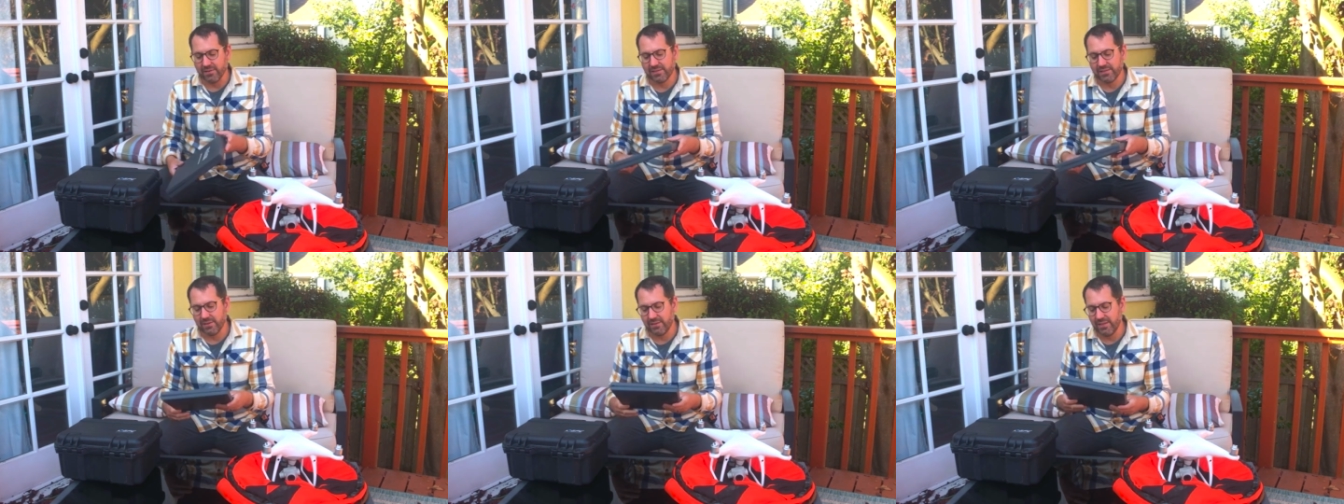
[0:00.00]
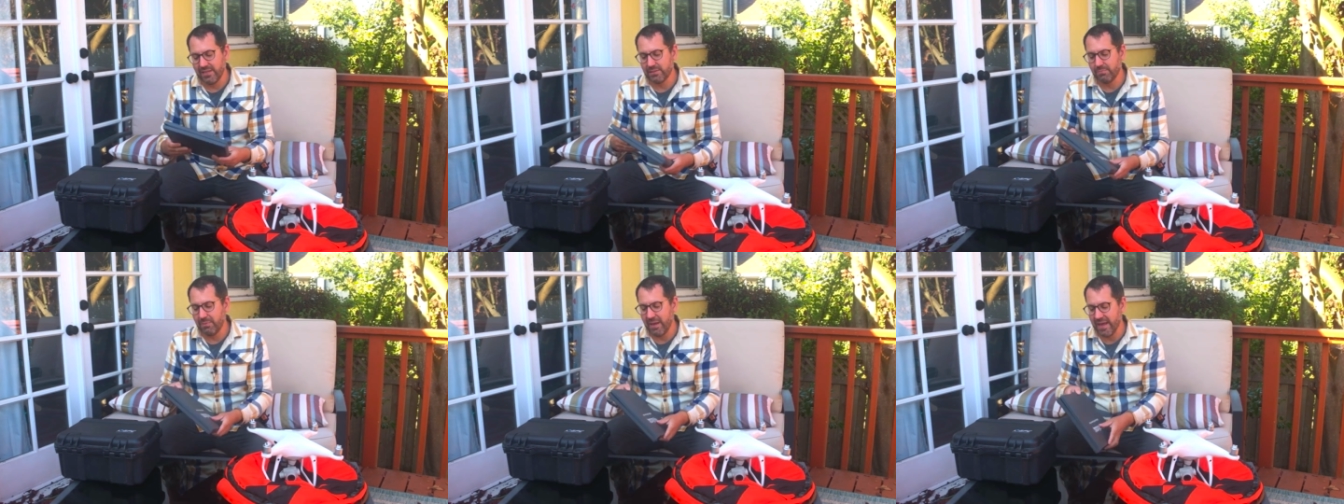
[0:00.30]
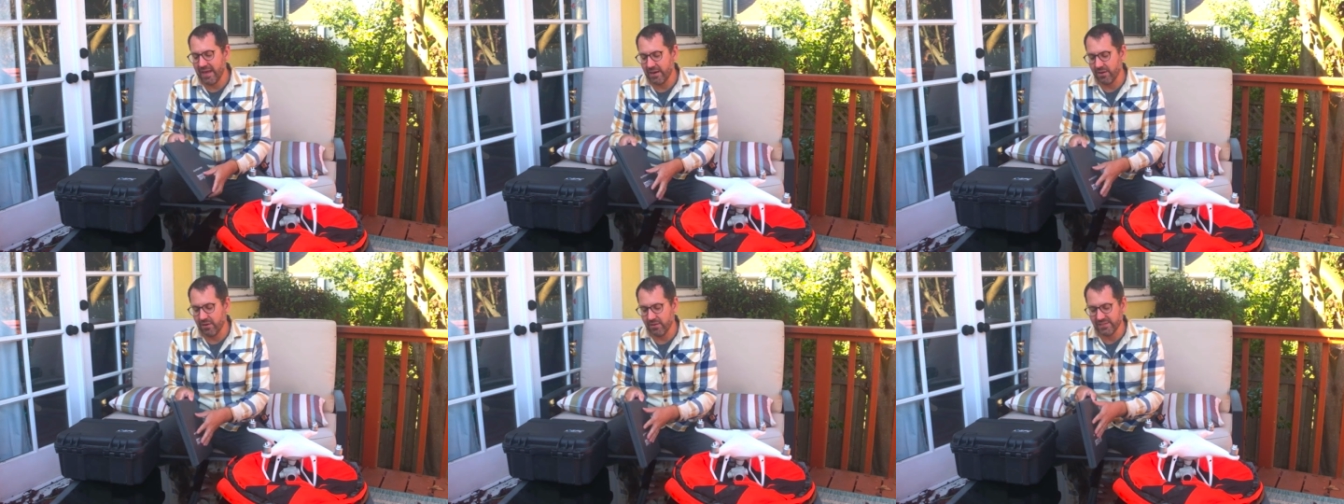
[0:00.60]
So these
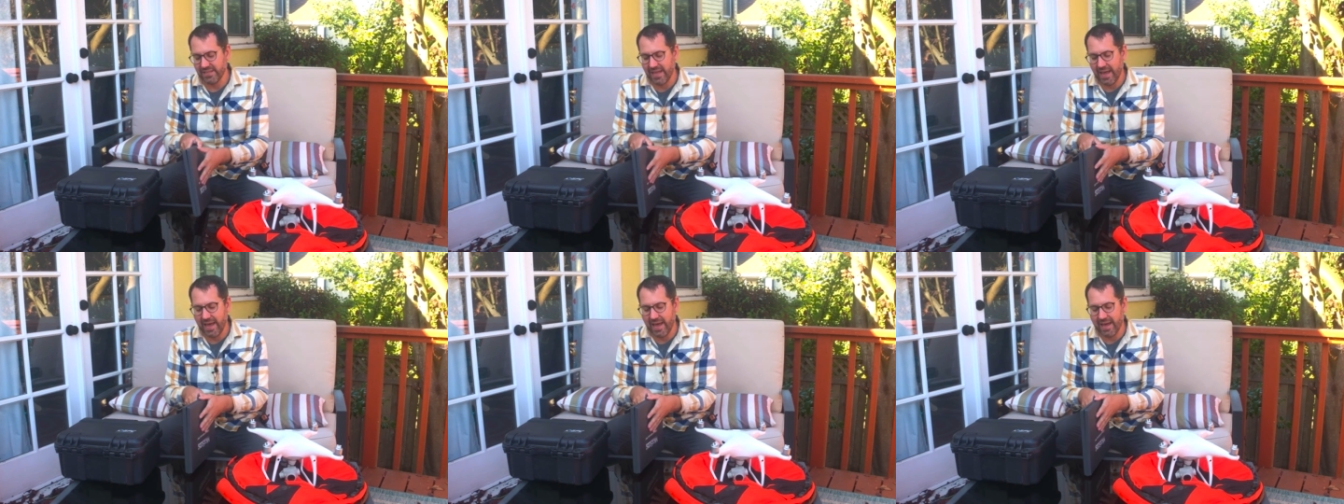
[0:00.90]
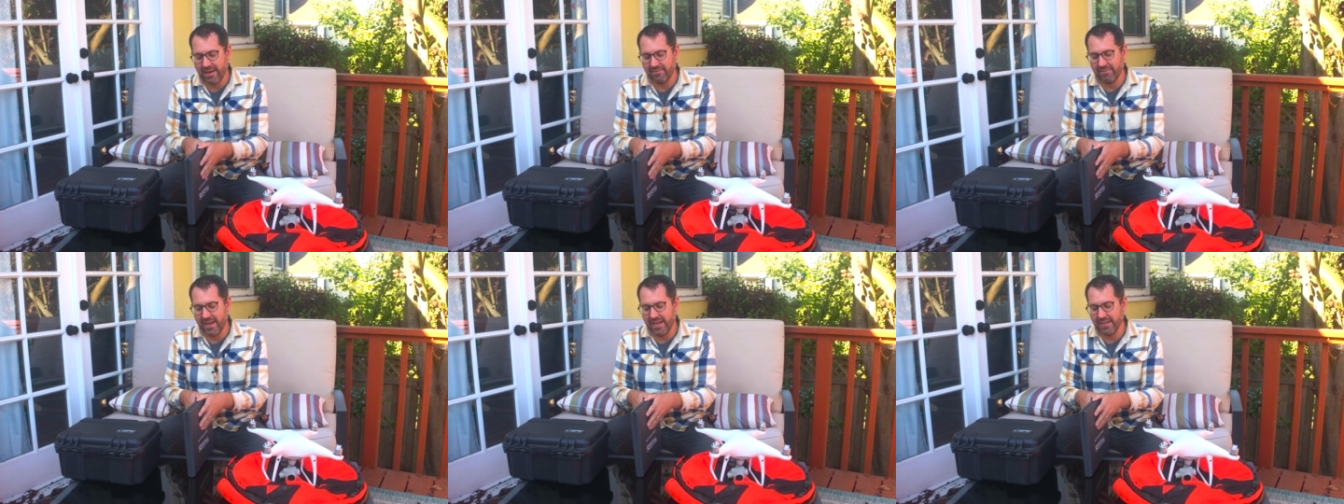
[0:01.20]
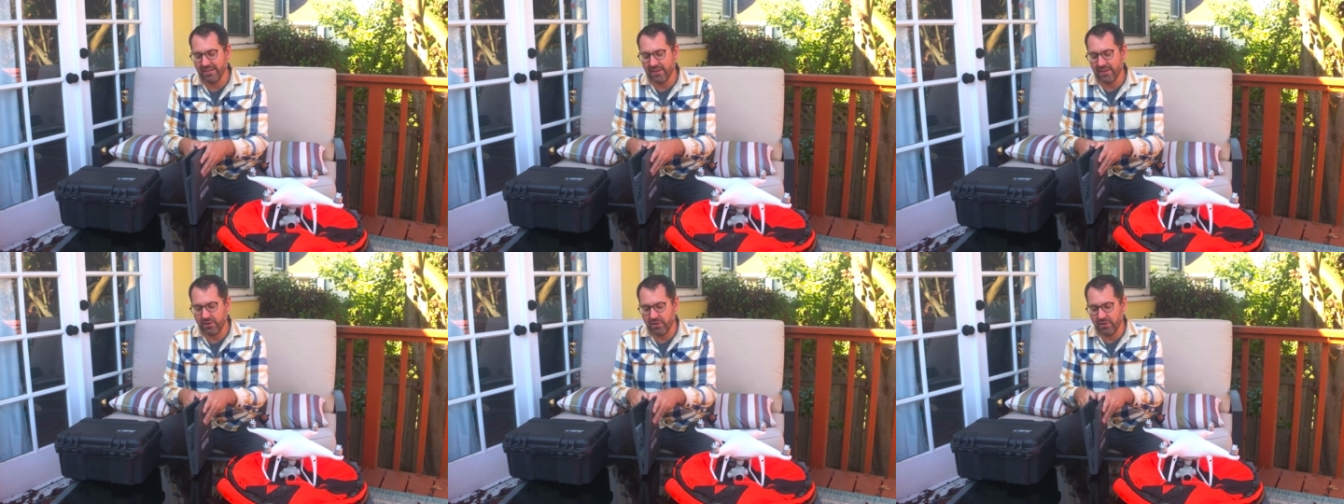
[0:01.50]
panels have a
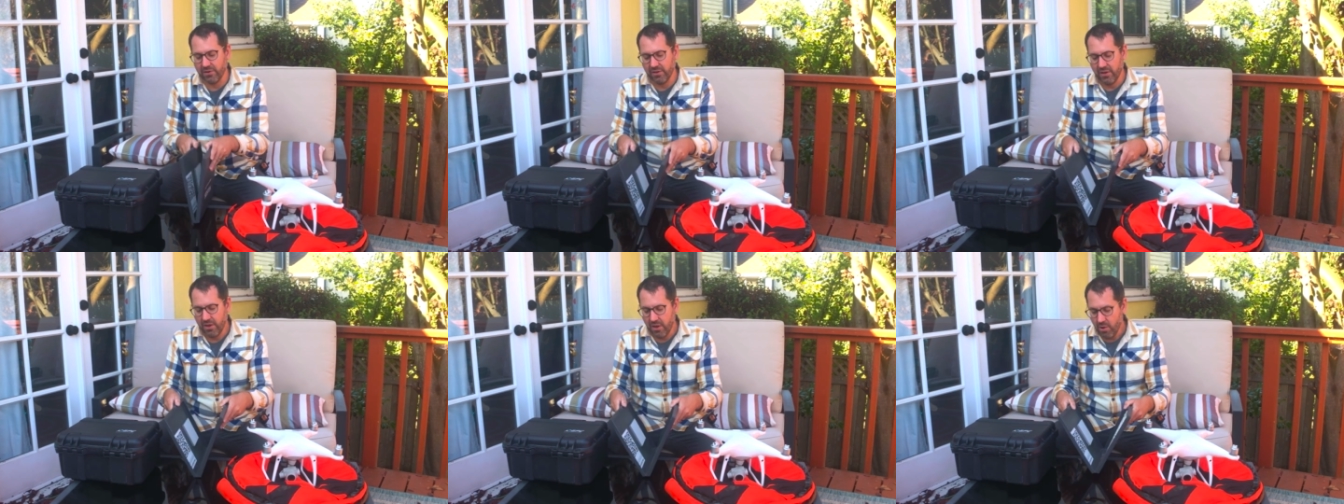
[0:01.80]
little